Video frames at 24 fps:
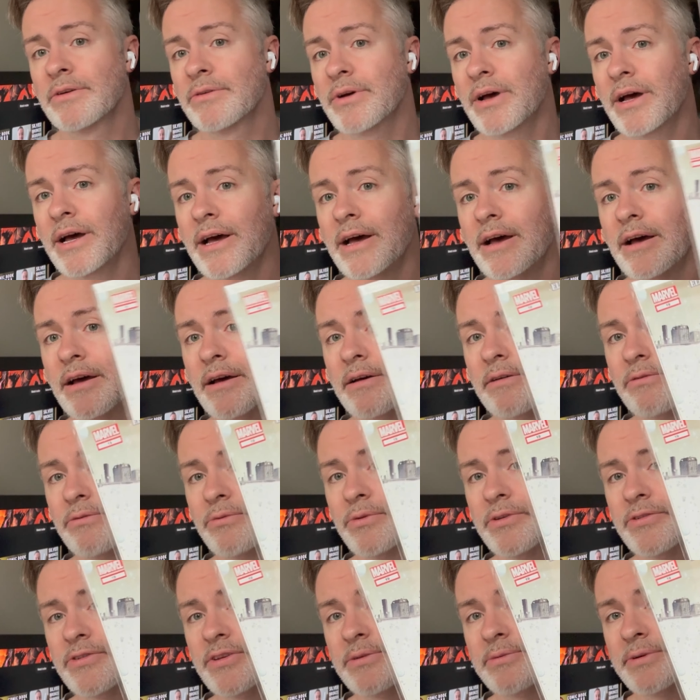uh,
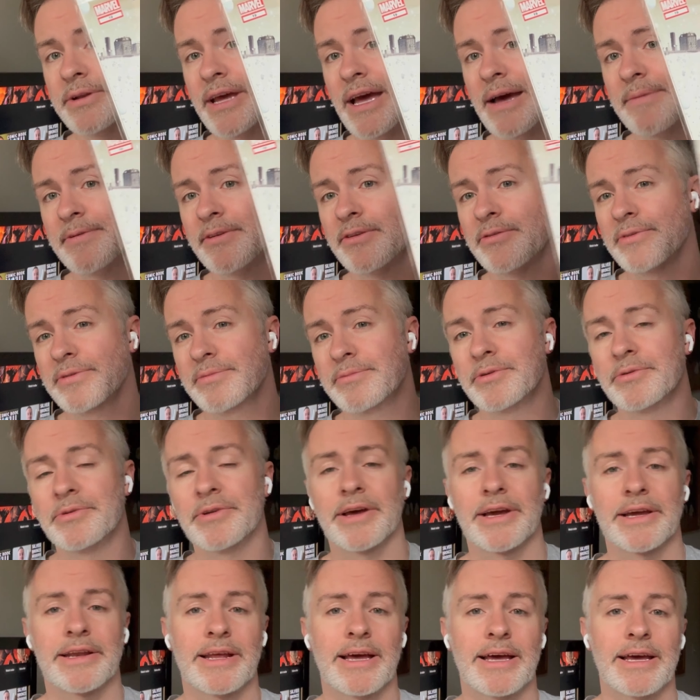we'll see what happens with Moon
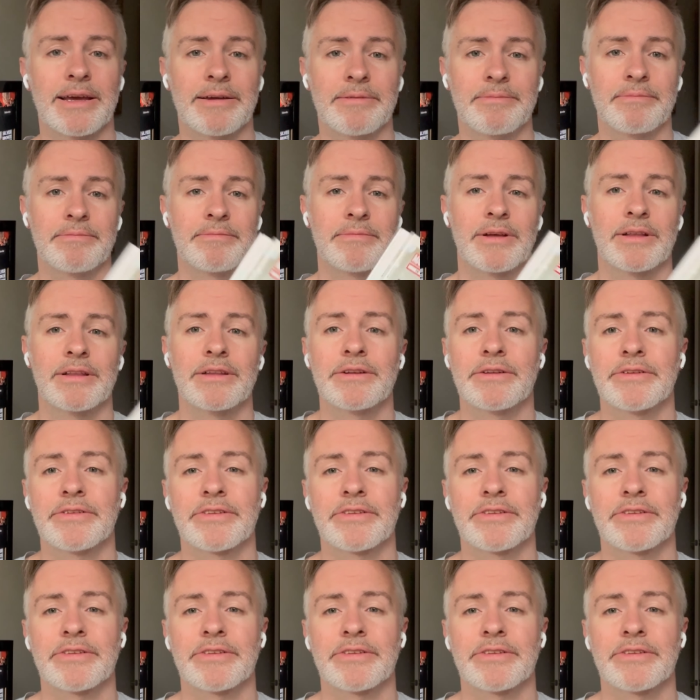Knight. I am a little